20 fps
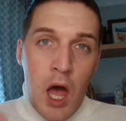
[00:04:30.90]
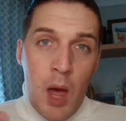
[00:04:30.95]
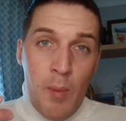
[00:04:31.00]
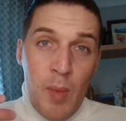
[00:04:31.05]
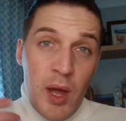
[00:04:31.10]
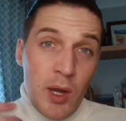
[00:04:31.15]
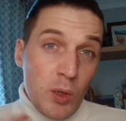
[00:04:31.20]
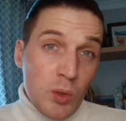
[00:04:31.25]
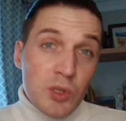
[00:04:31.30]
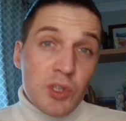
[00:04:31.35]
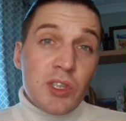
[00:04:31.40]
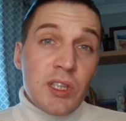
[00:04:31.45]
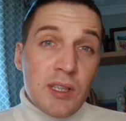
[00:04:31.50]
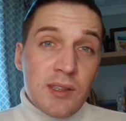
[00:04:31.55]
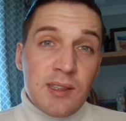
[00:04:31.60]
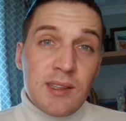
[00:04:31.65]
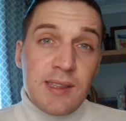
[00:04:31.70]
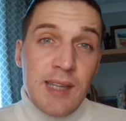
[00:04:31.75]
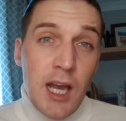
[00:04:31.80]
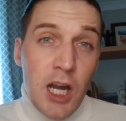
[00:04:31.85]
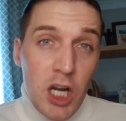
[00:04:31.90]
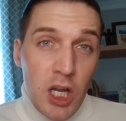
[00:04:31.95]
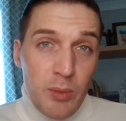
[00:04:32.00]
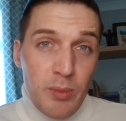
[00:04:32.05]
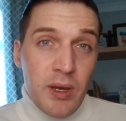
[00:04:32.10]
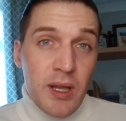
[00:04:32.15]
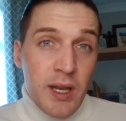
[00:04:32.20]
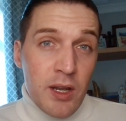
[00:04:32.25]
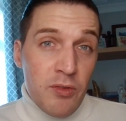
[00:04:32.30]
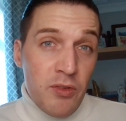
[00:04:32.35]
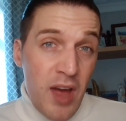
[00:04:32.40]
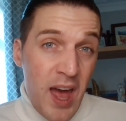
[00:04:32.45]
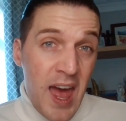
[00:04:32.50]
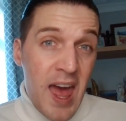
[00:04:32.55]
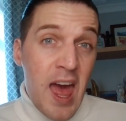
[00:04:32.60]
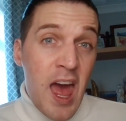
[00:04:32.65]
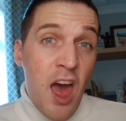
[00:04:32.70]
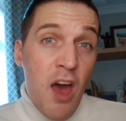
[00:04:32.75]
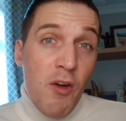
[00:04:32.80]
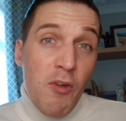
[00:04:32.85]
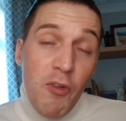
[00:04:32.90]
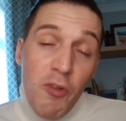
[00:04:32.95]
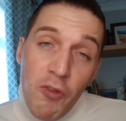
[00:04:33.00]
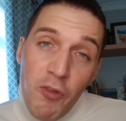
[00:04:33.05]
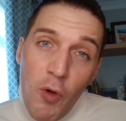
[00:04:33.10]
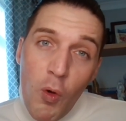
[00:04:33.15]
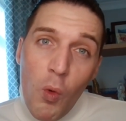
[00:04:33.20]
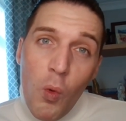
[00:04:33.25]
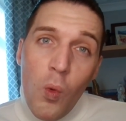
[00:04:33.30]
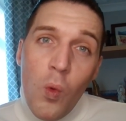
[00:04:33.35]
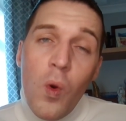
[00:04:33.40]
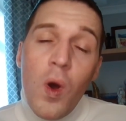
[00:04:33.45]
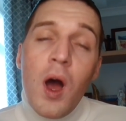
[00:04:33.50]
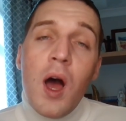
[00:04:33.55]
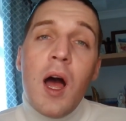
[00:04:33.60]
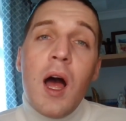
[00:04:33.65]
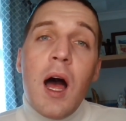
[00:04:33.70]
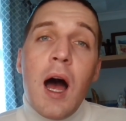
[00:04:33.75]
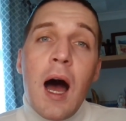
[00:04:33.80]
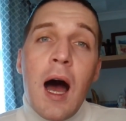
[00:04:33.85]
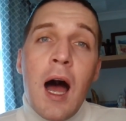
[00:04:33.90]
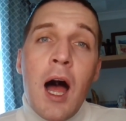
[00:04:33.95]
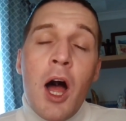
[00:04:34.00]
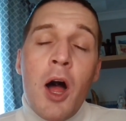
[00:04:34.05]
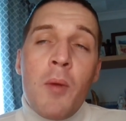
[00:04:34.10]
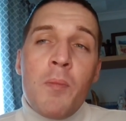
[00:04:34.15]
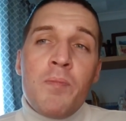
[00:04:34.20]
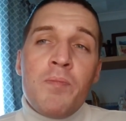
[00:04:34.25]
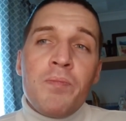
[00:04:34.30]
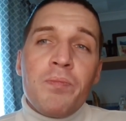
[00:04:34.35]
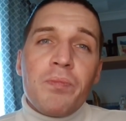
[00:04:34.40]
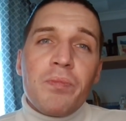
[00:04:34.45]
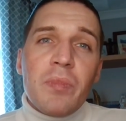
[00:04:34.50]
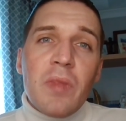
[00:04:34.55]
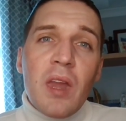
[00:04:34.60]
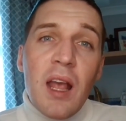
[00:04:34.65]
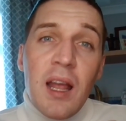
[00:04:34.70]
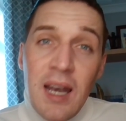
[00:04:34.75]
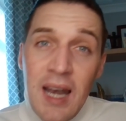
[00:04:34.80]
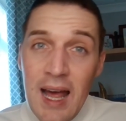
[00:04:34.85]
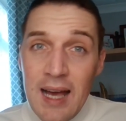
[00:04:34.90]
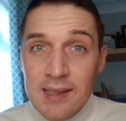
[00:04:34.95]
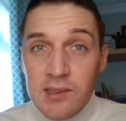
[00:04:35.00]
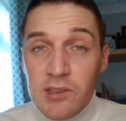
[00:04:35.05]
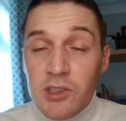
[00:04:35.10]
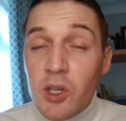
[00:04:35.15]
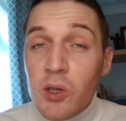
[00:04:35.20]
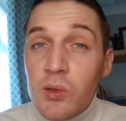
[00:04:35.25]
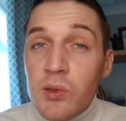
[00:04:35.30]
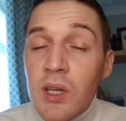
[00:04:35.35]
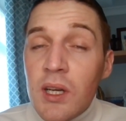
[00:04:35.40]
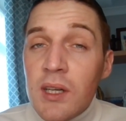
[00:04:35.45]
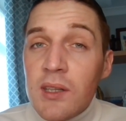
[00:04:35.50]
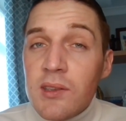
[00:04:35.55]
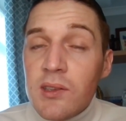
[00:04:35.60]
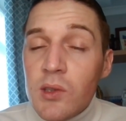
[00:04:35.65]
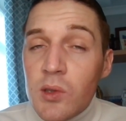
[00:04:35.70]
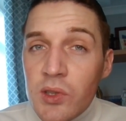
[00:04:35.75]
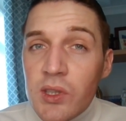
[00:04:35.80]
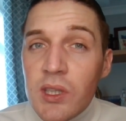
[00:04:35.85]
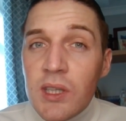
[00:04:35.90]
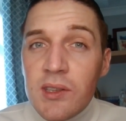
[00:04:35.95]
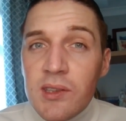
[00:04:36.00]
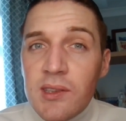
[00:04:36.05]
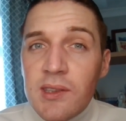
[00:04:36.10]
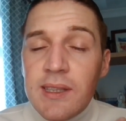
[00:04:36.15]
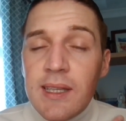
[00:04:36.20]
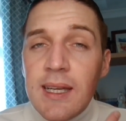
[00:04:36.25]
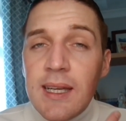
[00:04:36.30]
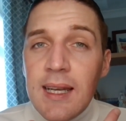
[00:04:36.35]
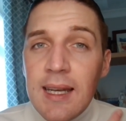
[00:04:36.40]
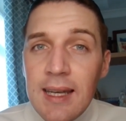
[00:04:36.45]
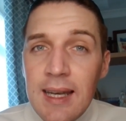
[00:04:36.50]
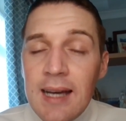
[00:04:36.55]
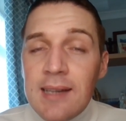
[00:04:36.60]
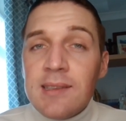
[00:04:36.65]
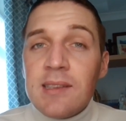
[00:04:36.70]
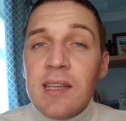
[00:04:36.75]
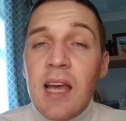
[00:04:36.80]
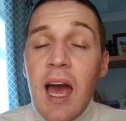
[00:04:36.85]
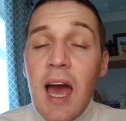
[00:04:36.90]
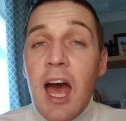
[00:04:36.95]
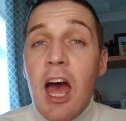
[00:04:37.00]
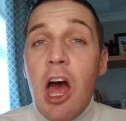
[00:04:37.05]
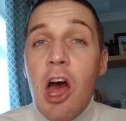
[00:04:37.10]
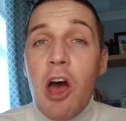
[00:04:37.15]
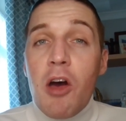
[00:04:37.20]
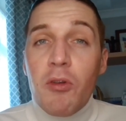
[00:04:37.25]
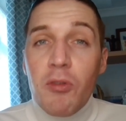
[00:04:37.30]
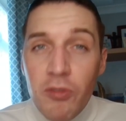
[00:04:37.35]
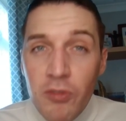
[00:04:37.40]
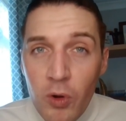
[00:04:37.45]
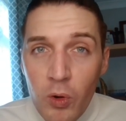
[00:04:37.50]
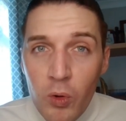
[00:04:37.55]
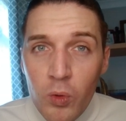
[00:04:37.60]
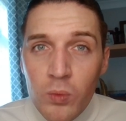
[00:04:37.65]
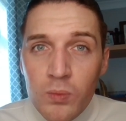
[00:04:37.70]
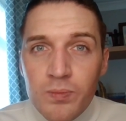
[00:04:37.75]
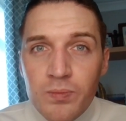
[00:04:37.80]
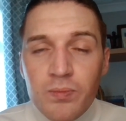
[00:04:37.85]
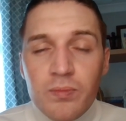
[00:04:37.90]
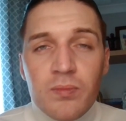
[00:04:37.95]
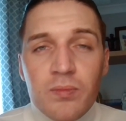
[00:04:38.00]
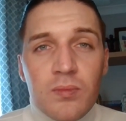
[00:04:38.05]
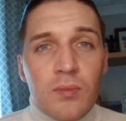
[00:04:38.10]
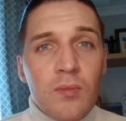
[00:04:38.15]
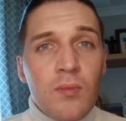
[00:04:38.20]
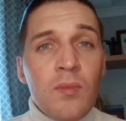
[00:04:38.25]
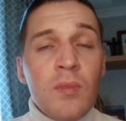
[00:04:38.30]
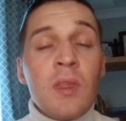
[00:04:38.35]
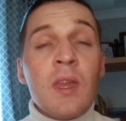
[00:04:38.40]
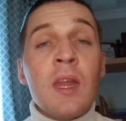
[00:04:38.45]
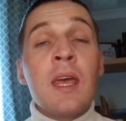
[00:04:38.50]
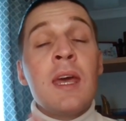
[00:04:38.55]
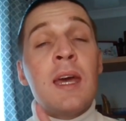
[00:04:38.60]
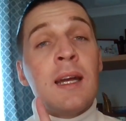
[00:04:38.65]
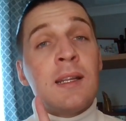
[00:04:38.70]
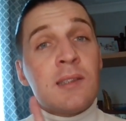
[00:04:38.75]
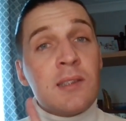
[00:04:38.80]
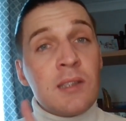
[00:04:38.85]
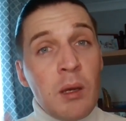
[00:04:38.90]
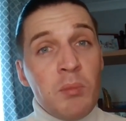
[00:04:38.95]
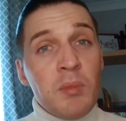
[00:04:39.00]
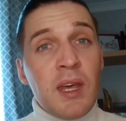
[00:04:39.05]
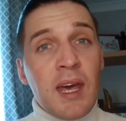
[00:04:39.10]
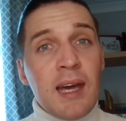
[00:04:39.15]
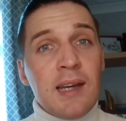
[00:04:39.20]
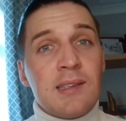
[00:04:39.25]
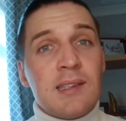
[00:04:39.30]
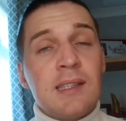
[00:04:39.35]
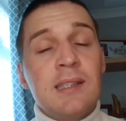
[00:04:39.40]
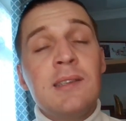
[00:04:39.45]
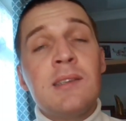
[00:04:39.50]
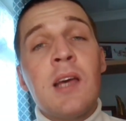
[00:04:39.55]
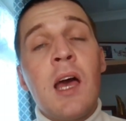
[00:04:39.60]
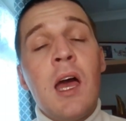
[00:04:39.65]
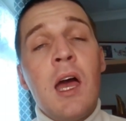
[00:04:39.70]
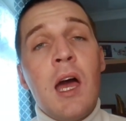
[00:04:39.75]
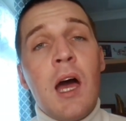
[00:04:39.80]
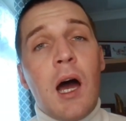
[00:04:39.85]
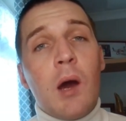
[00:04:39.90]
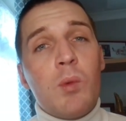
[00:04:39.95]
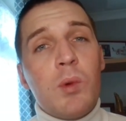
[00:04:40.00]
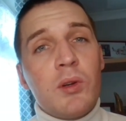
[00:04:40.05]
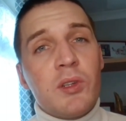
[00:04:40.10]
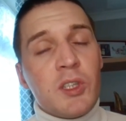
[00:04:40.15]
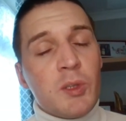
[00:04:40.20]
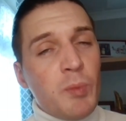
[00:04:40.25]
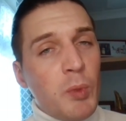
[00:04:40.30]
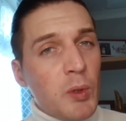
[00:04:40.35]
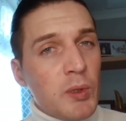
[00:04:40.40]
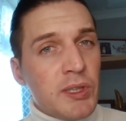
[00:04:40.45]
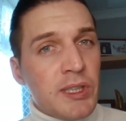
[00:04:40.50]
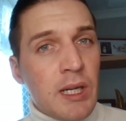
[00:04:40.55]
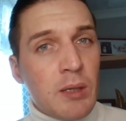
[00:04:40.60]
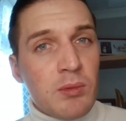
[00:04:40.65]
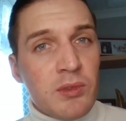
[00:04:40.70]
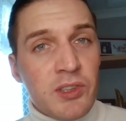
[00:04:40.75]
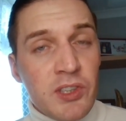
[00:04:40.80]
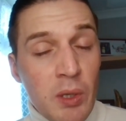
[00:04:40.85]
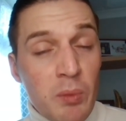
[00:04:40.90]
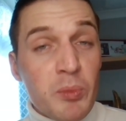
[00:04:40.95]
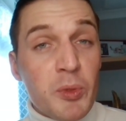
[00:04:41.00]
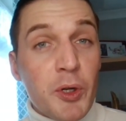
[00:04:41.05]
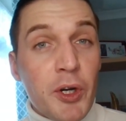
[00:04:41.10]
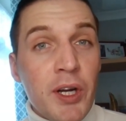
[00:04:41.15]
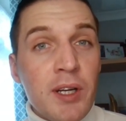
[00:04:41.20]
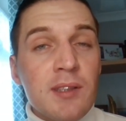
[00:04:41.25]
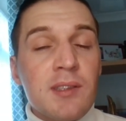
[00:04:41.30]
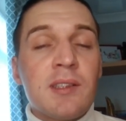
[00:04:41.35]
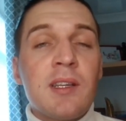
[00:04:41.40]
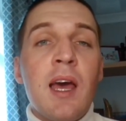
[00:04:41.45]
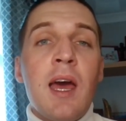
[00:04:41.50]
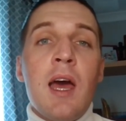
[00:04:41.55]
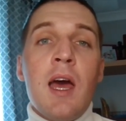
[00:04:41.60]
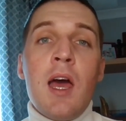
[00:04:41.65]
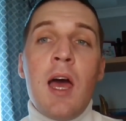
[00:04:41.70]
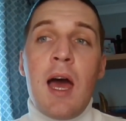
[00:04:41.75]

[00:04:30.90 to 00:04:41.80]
Um, and you'll start to see a little bit of hair fall um, less. So you'll, you'll start to see less hair fall. In some cases, I will just point out with some products,